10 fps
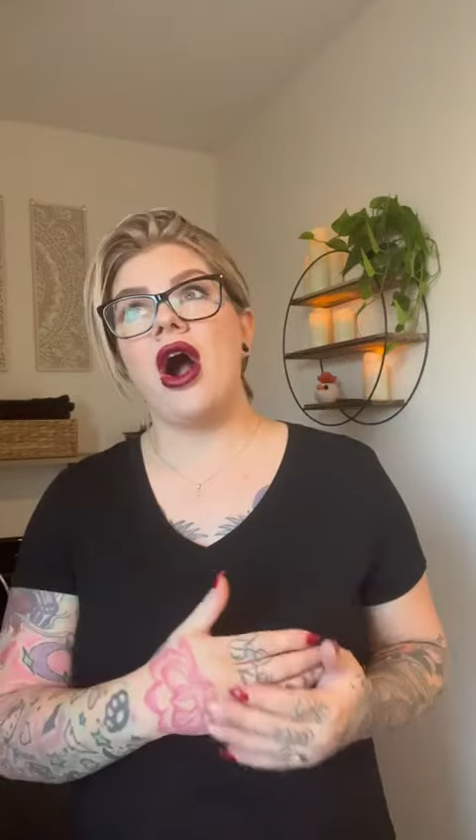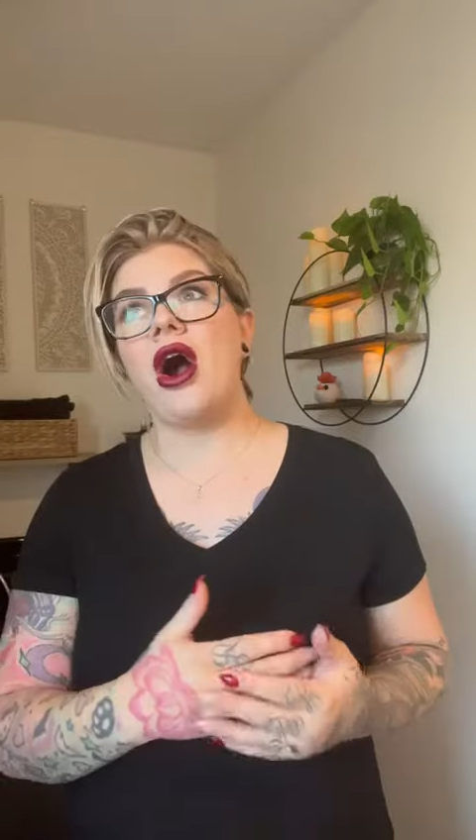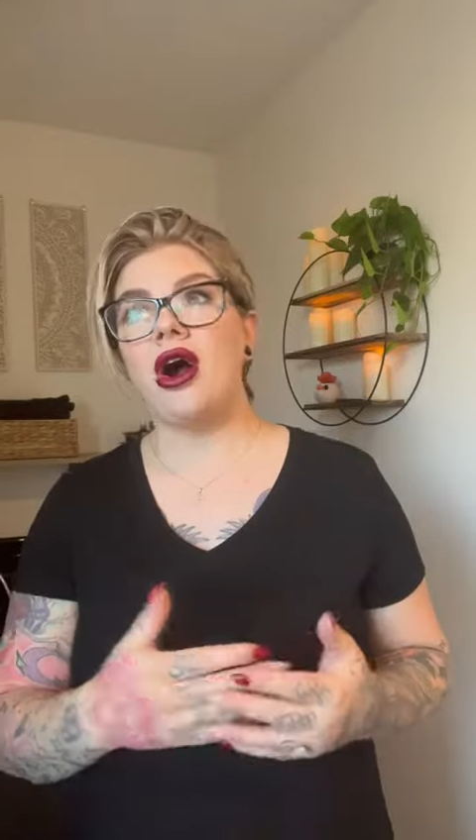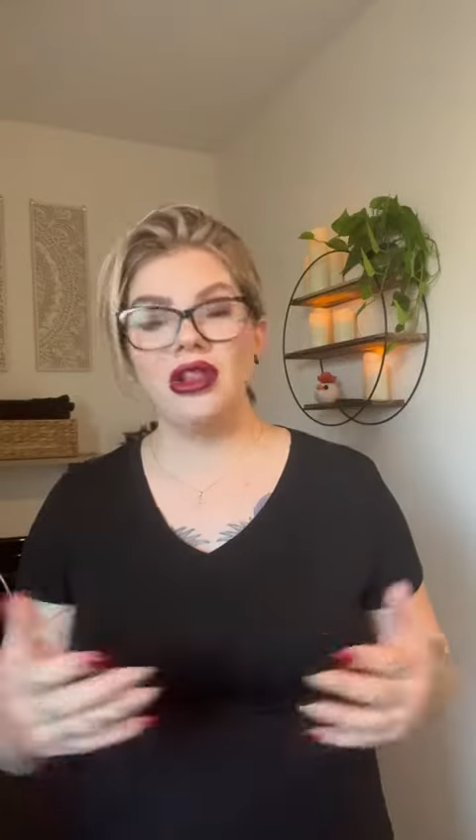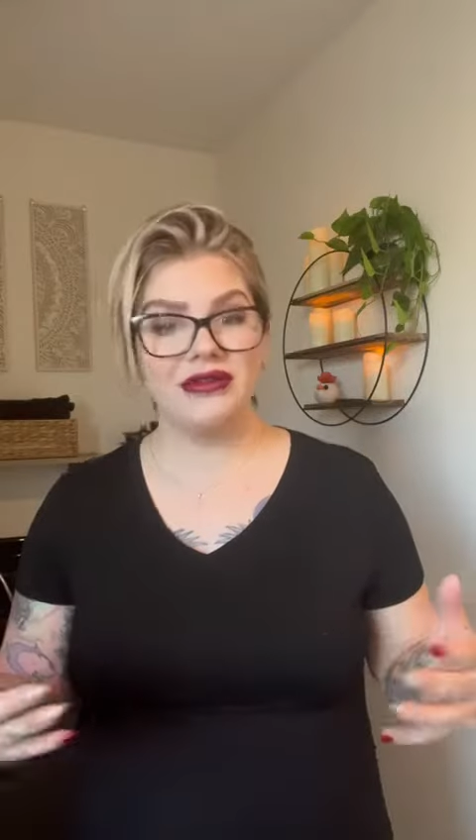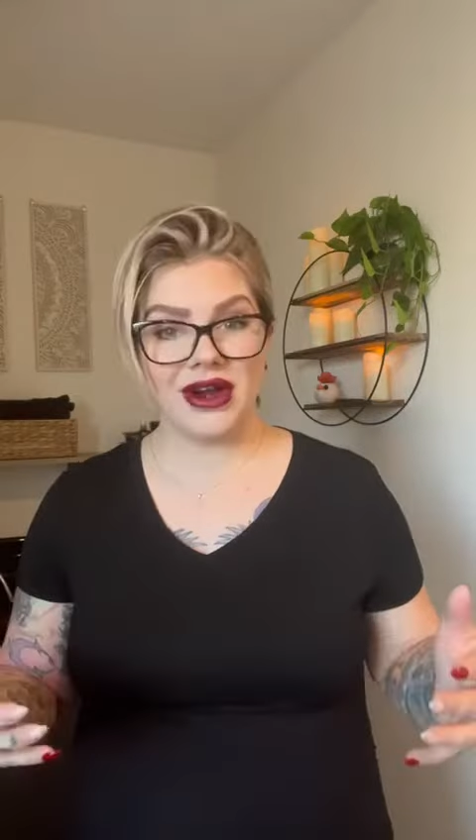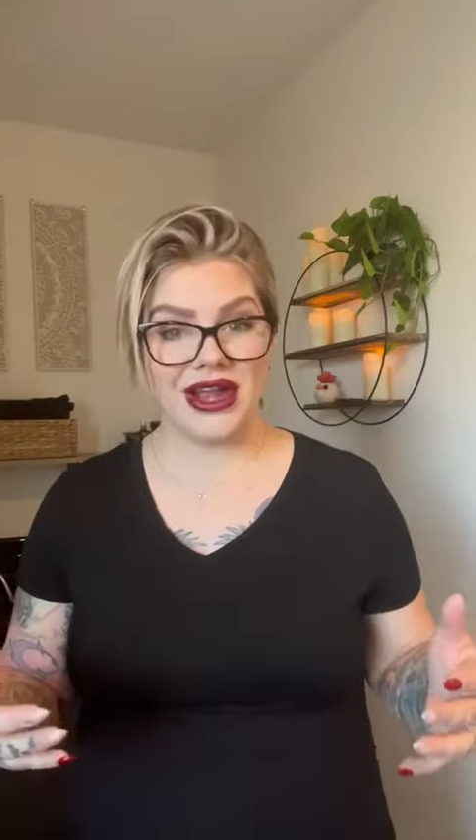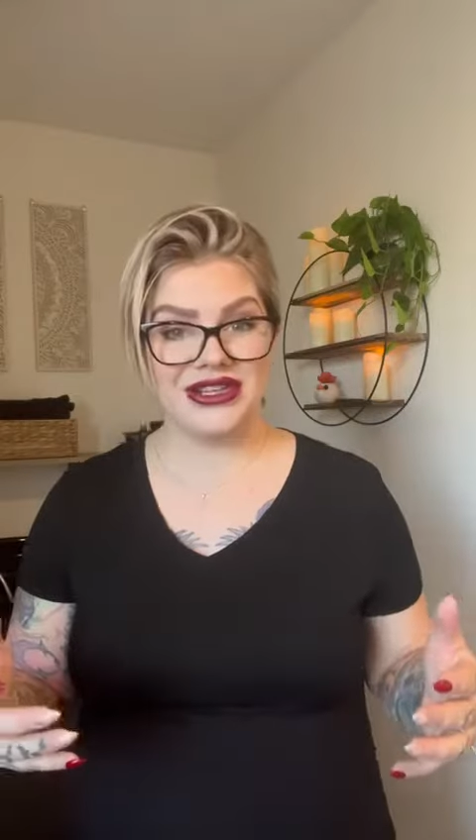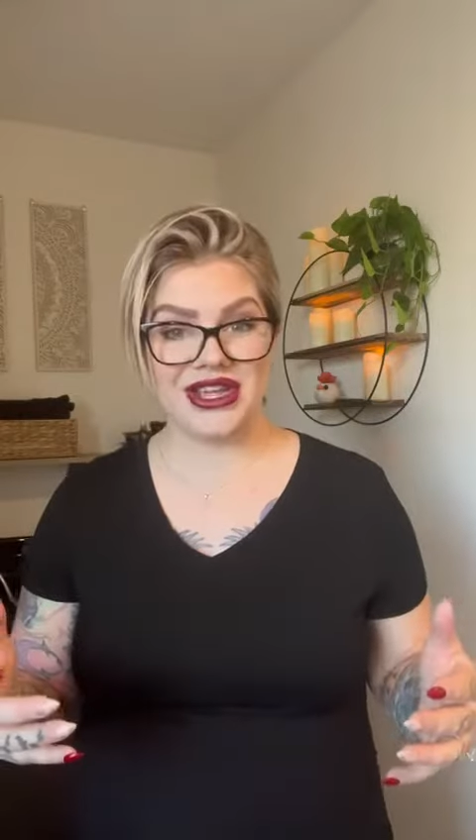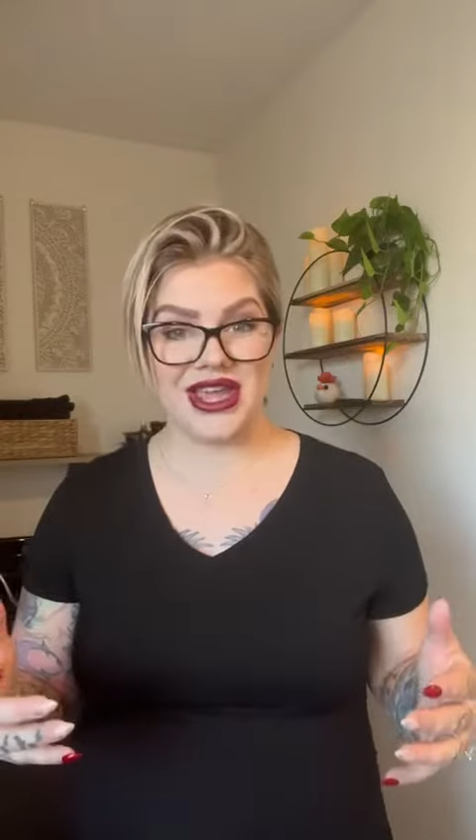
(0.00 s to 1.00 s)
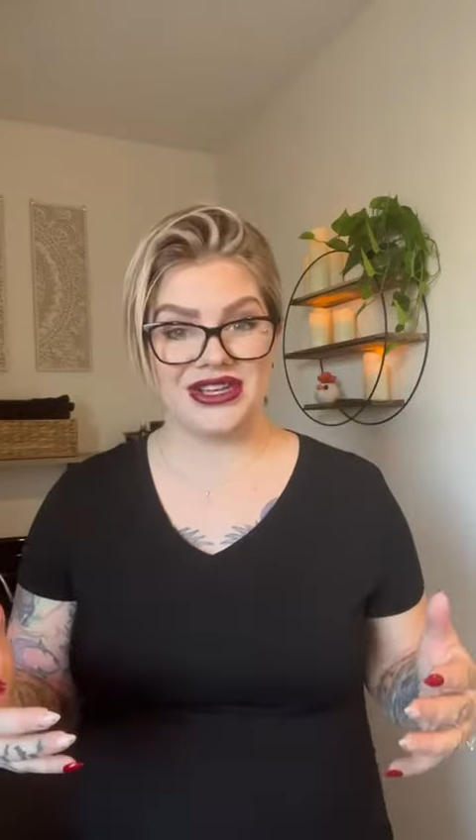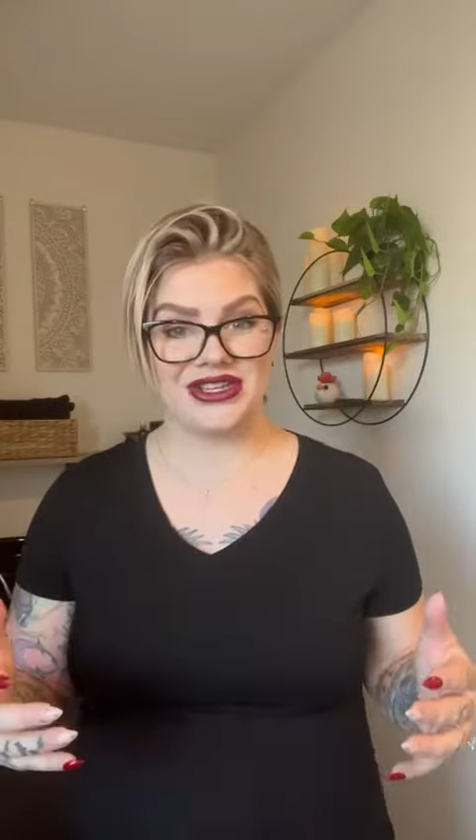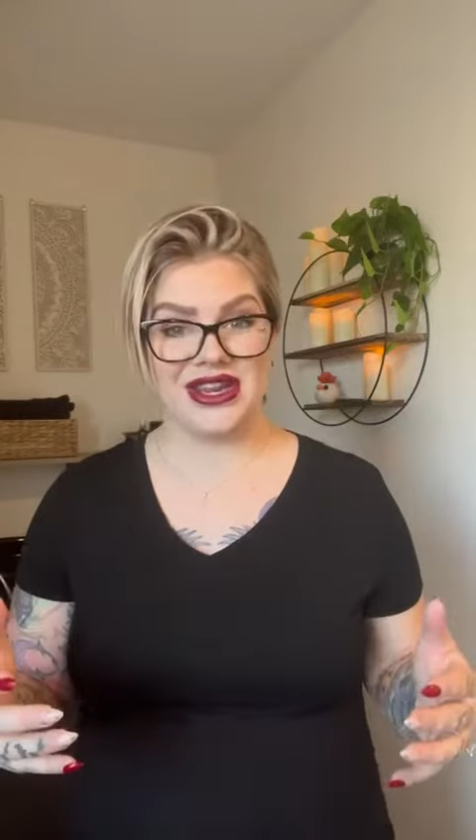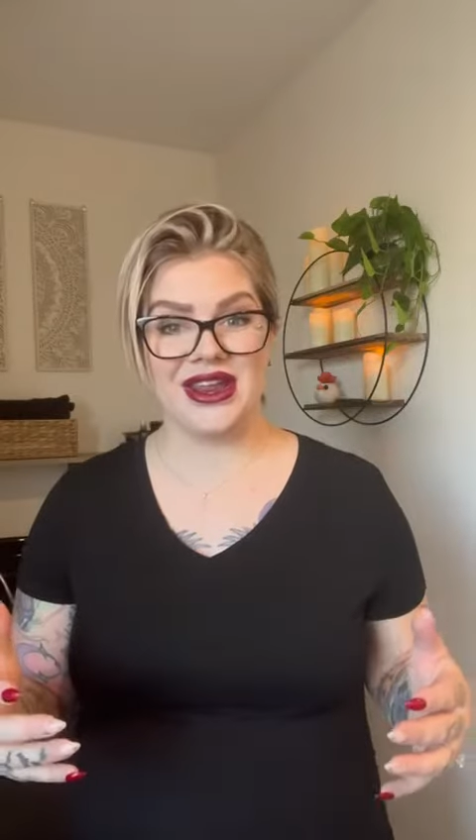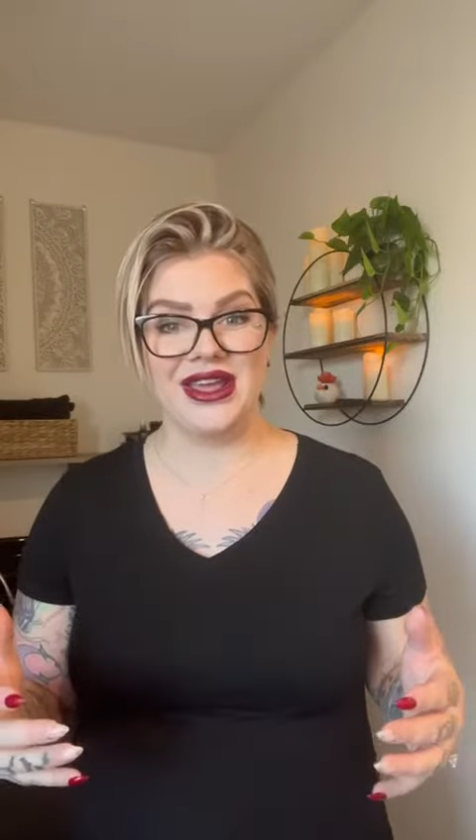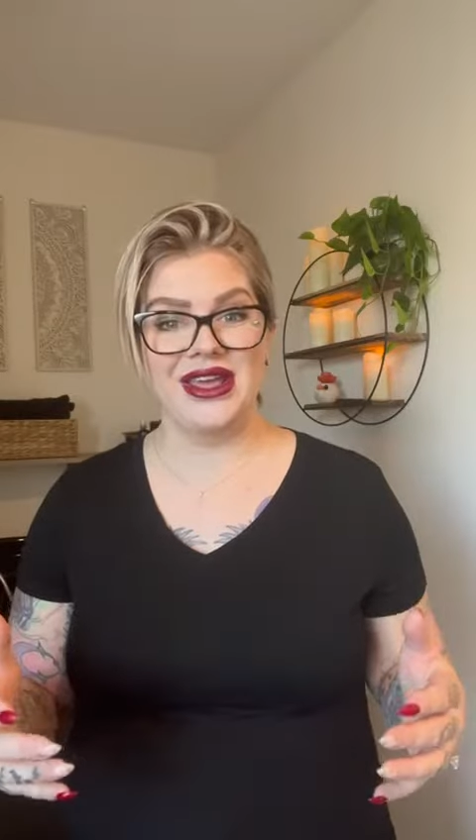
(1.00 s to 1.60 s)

all of our education.